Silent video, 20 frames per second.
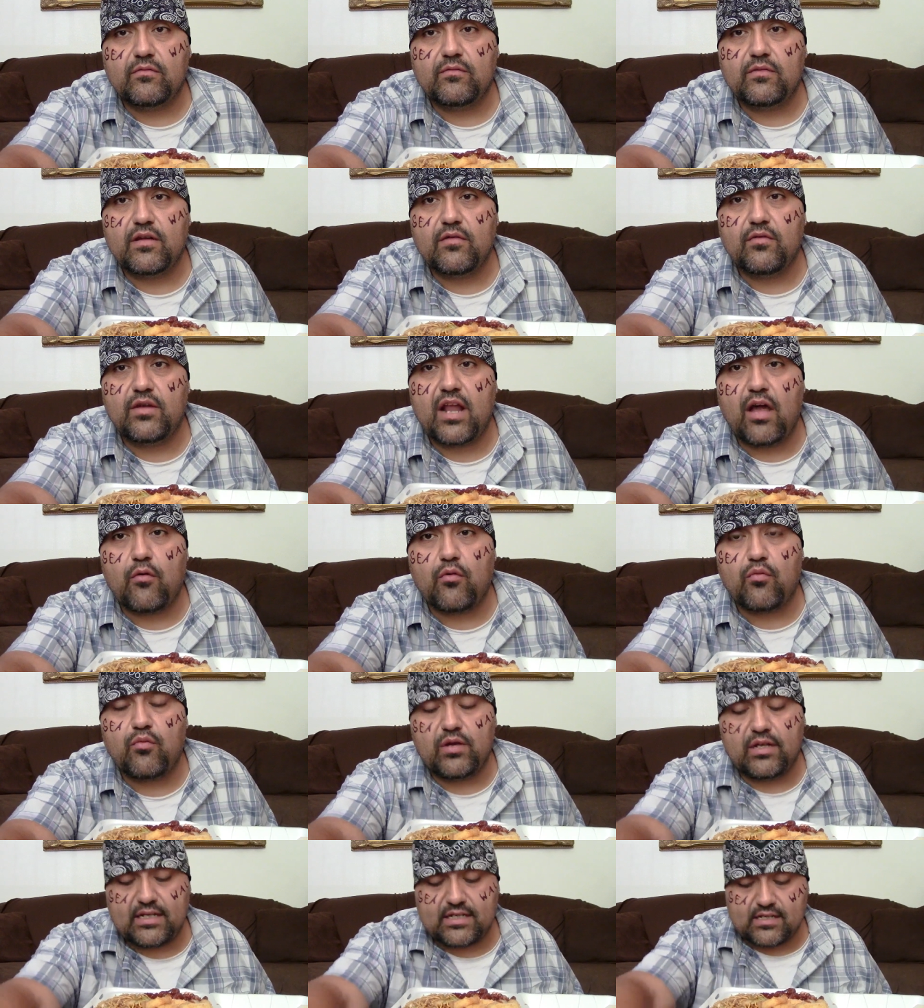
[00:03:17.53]
Now, now we're
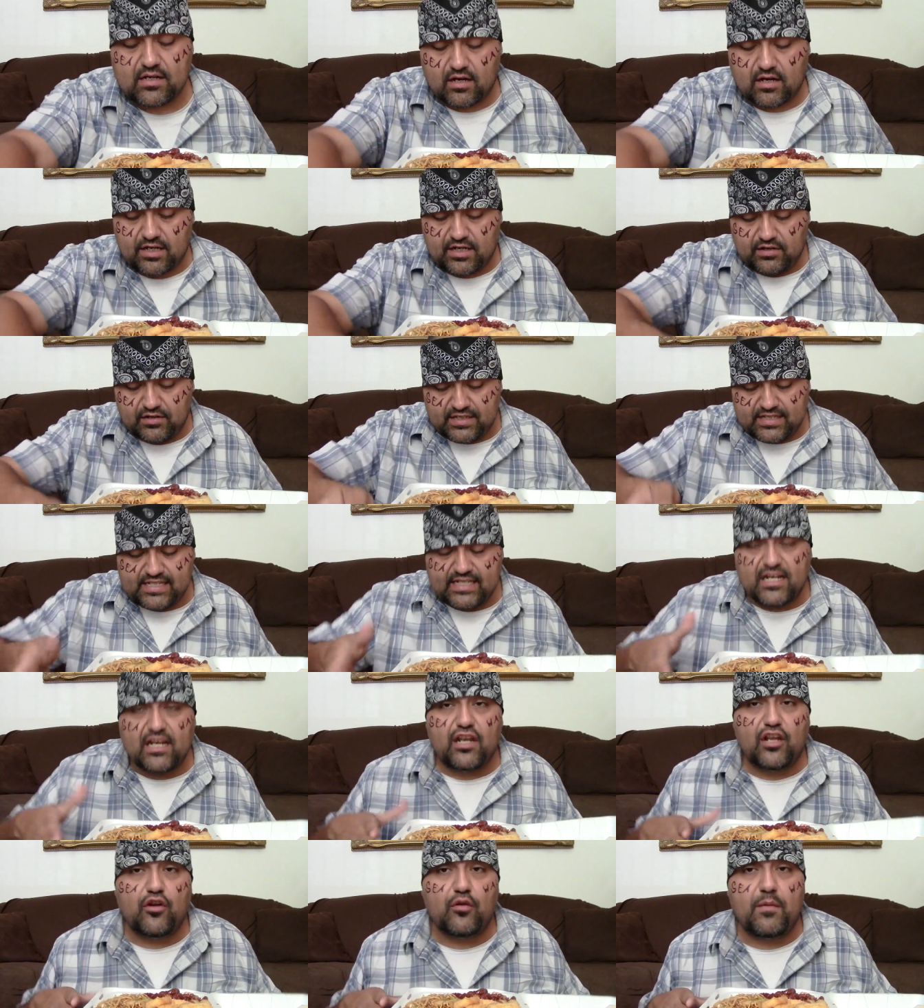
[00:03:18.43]
really talking. You can see it
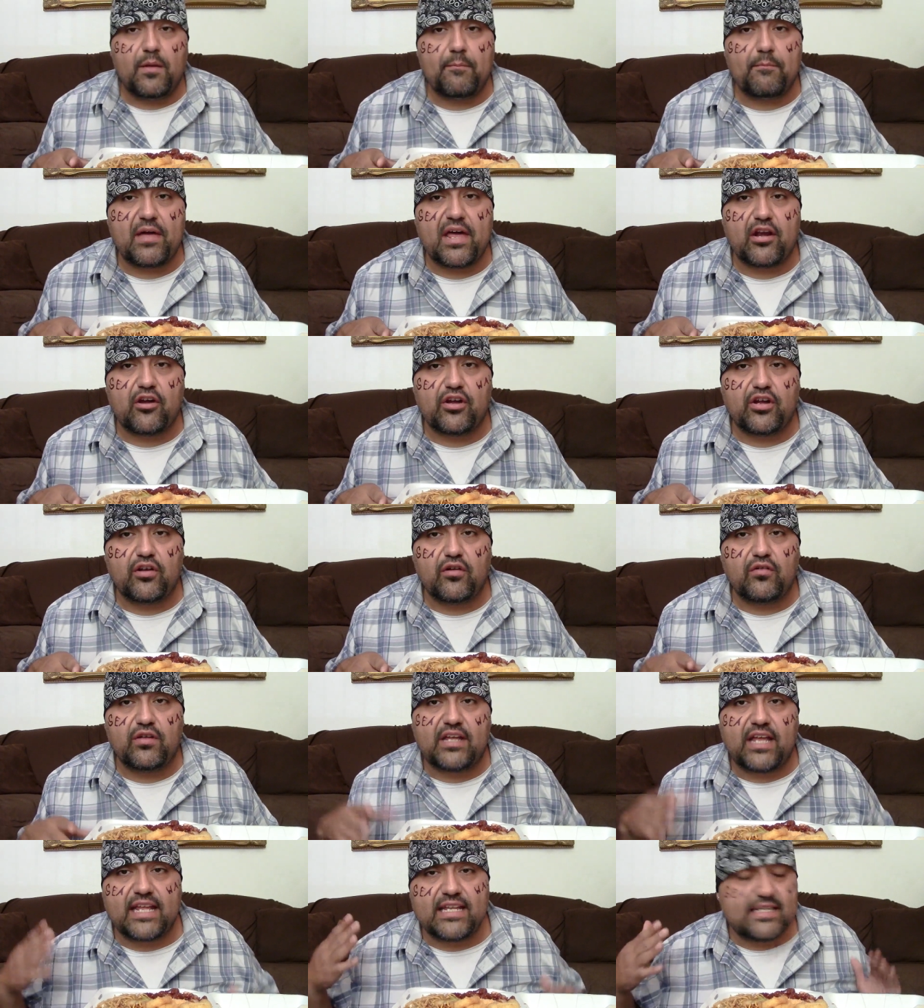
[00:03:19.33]
a little bit better, you know.
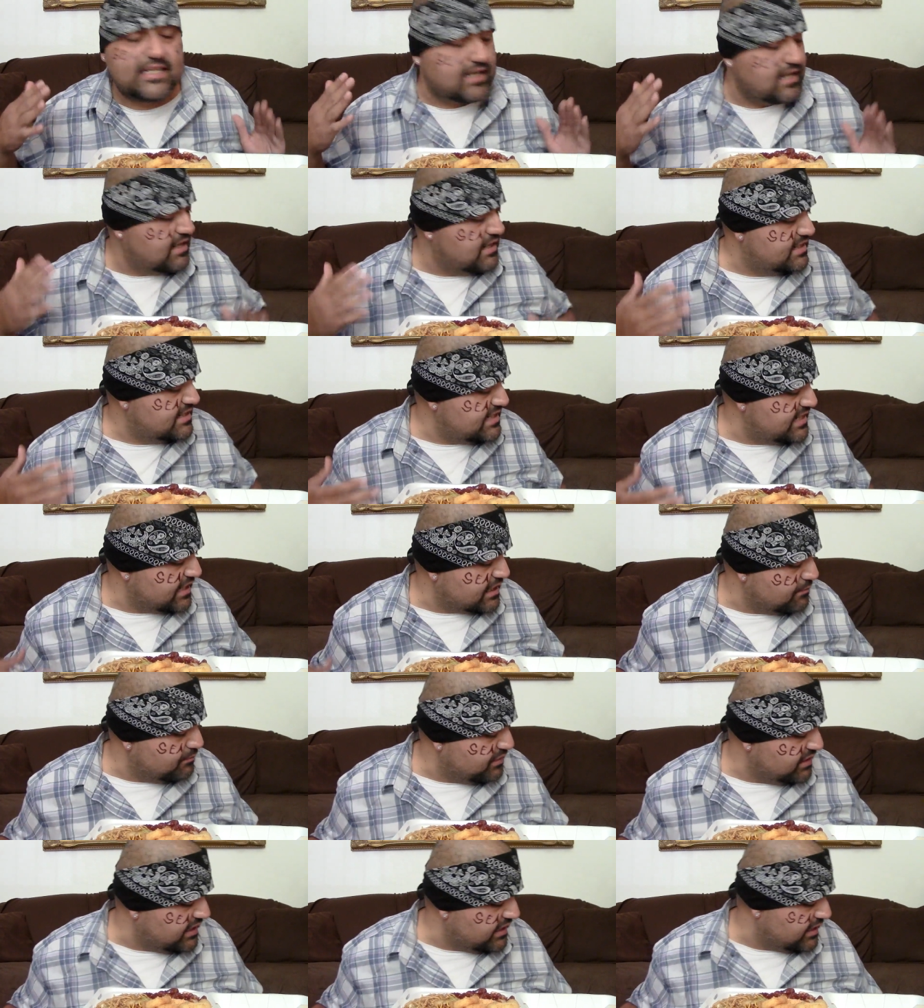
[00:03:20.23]
You can't see
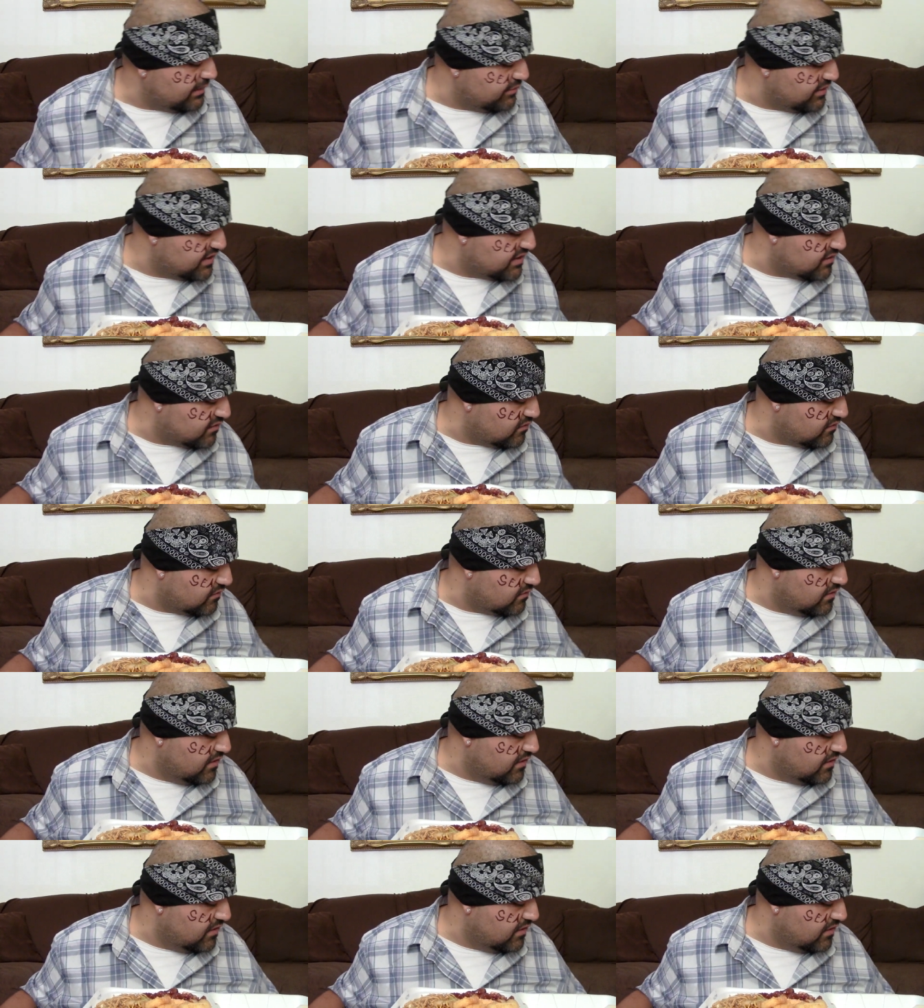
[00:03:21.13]
completely, but it's cool.